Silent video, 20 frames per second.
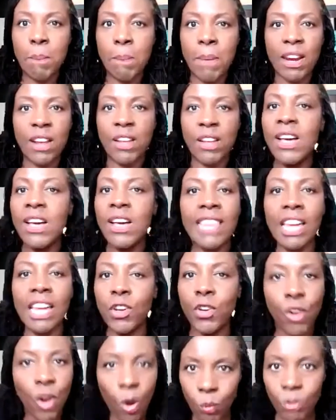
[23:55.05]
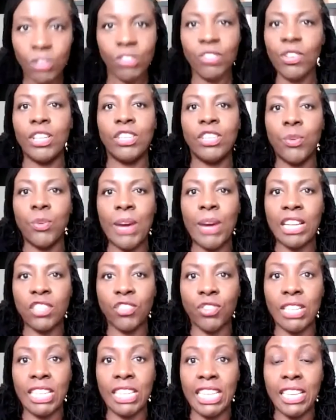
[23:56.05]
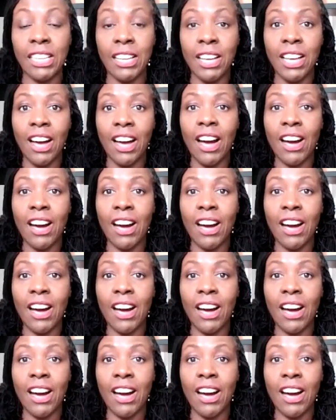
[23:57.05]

better, that no one's going to actually